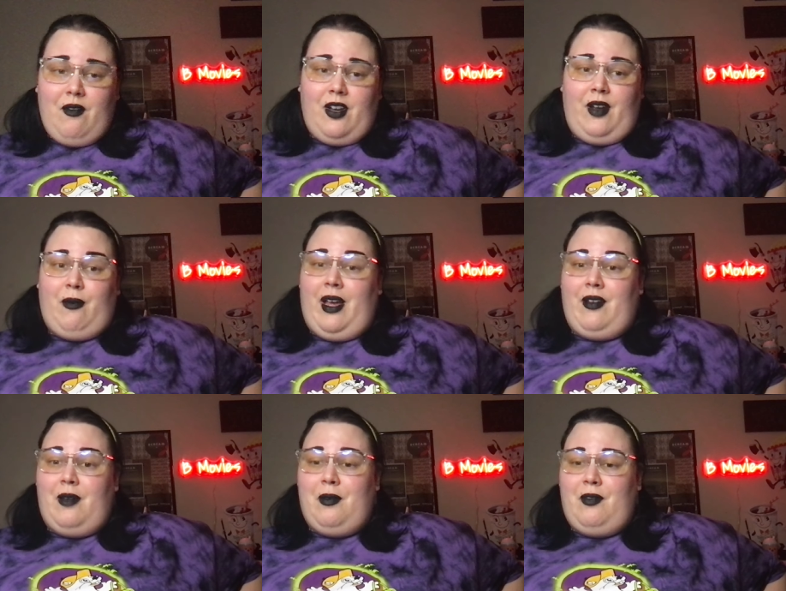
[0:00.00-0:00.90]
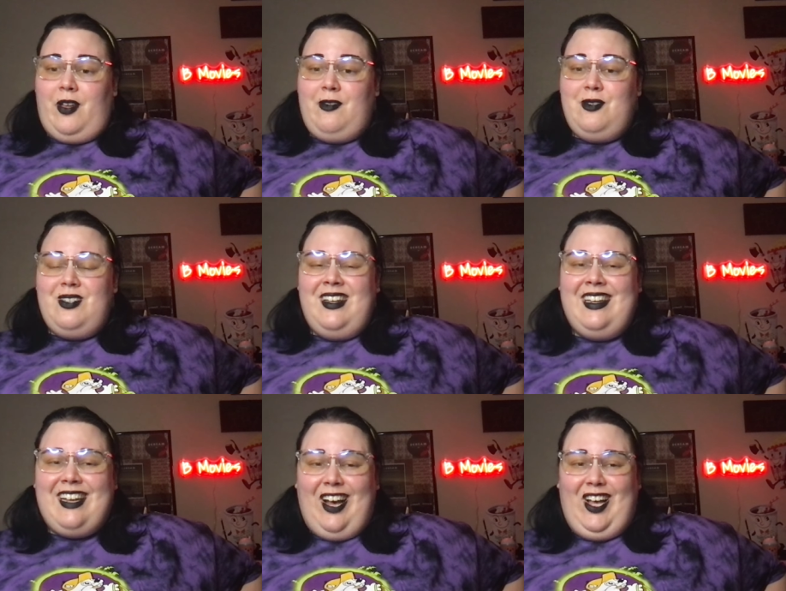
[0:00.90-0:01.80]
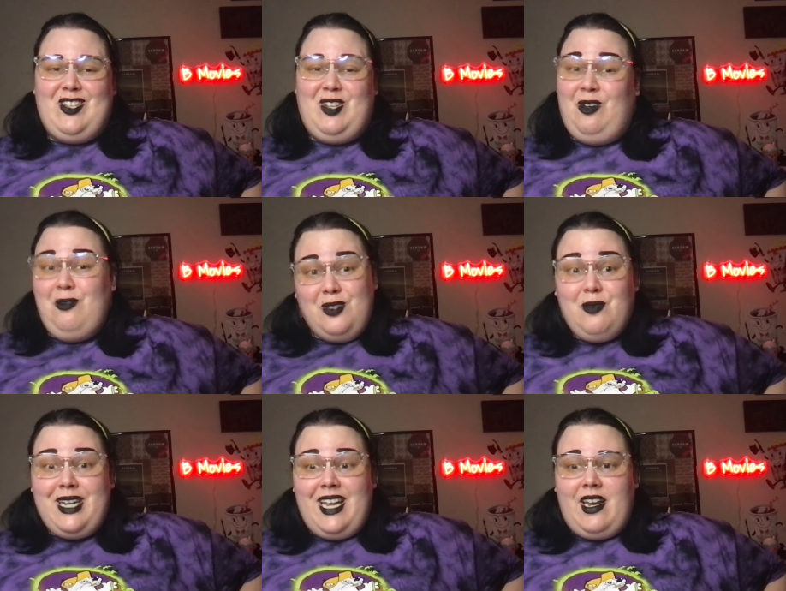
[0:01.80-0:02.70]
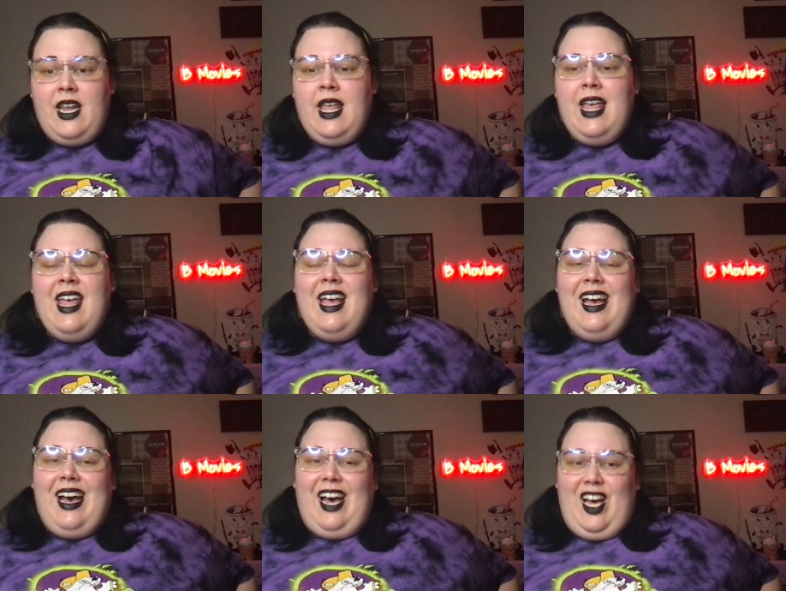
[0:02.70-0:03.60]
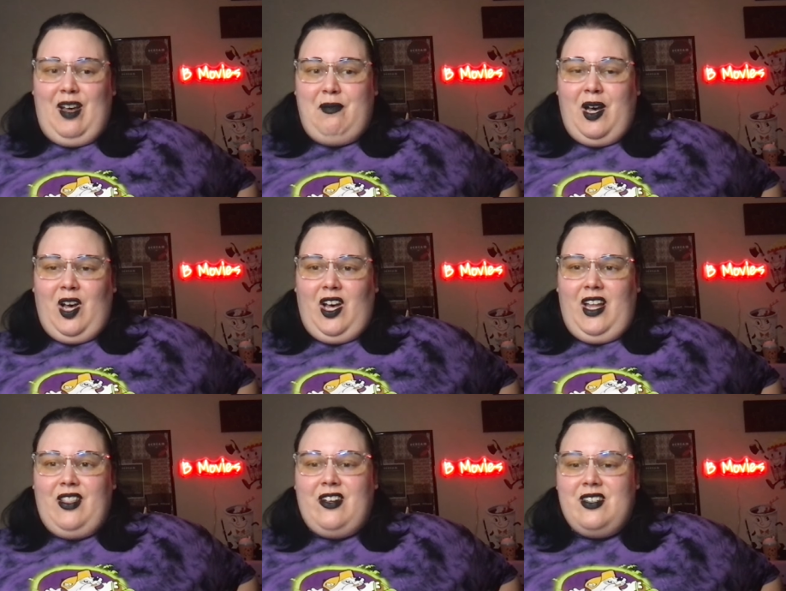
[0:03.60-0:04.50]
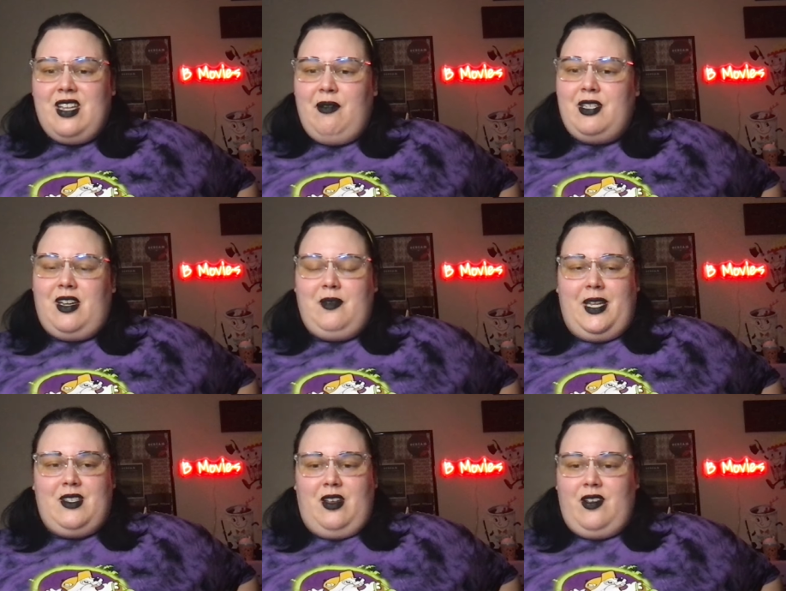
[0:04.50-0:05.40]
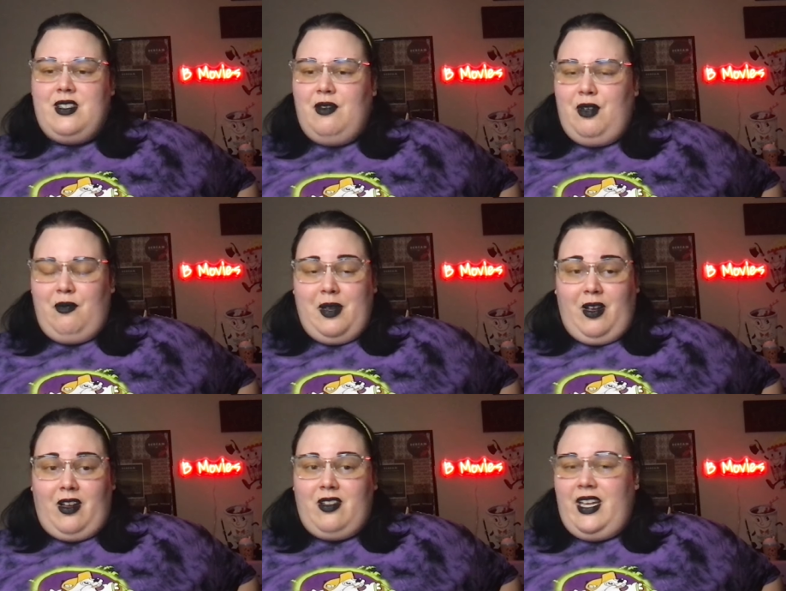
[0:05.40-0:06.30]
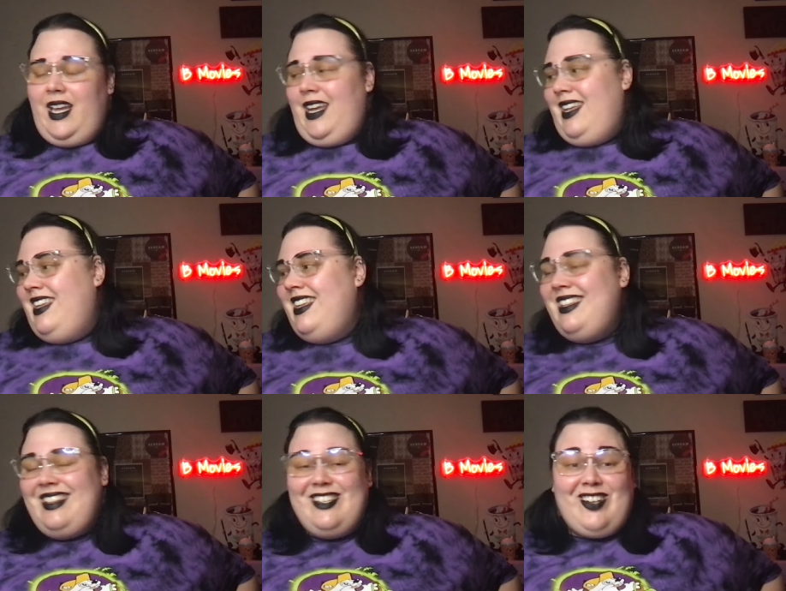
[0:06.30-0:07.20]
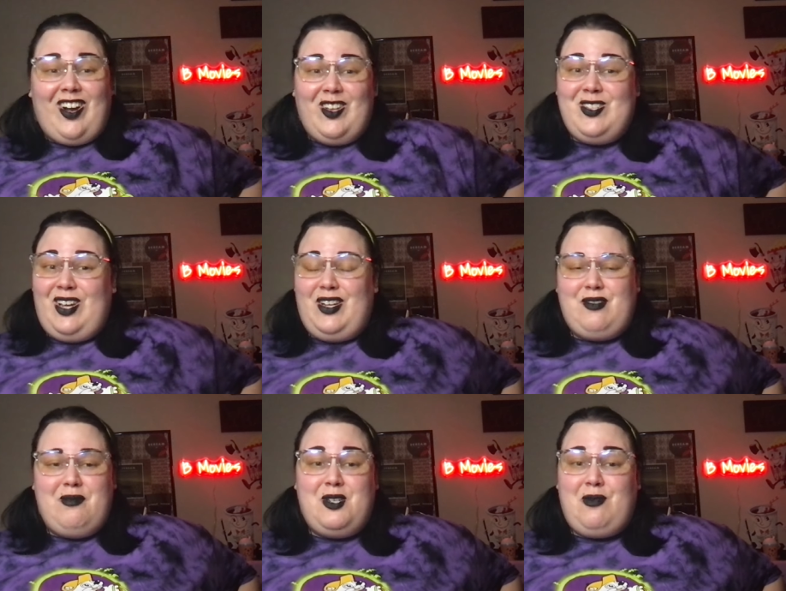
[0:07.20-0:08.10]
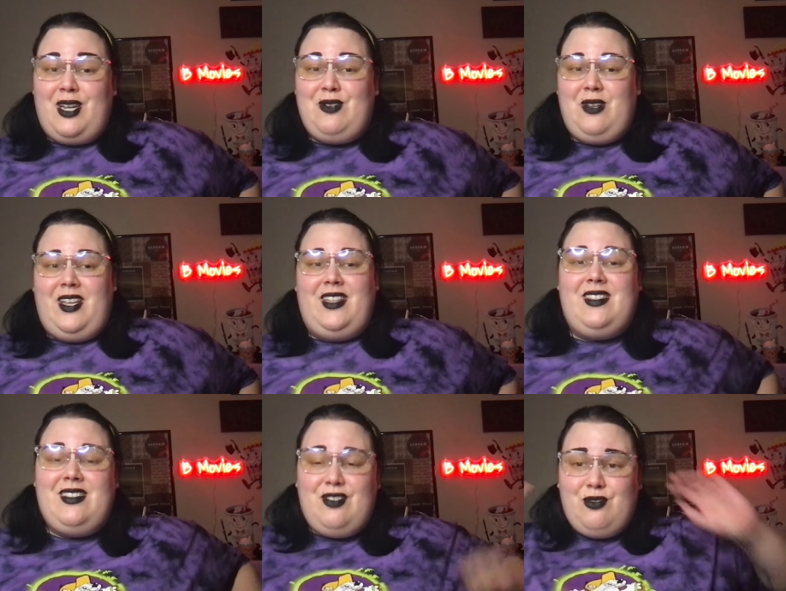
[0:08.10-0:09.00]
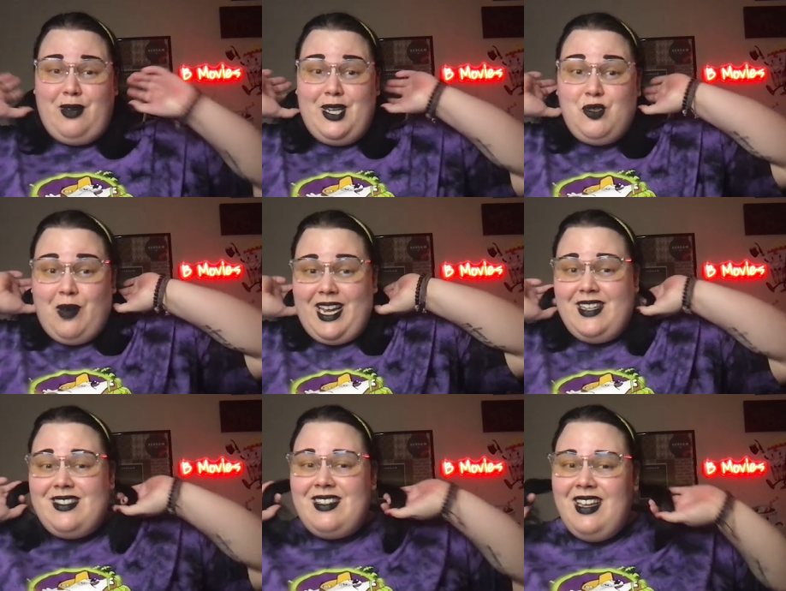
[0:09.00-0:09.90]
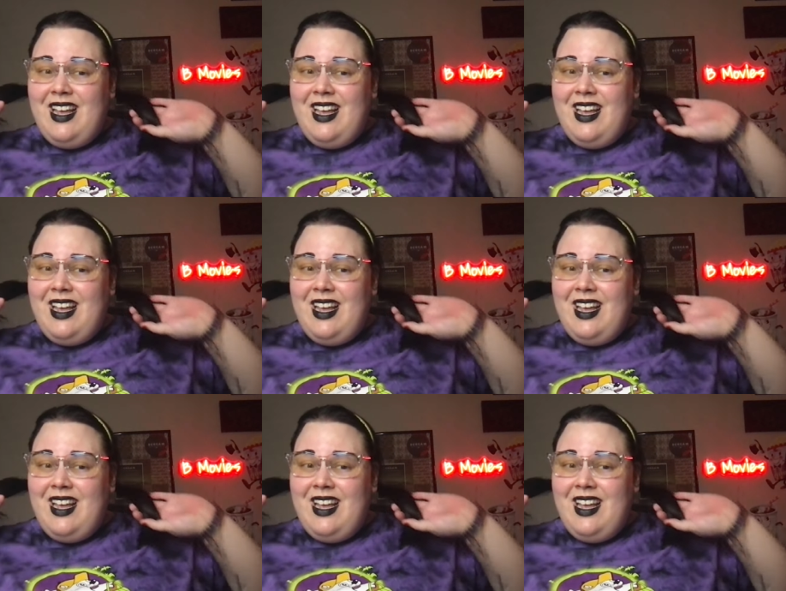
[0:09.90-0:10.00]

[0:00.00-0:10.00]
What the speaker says: done a roundup of those. So we did. On Thursday, we talked about songs that would have been on Glee. These are all songs from the 2020s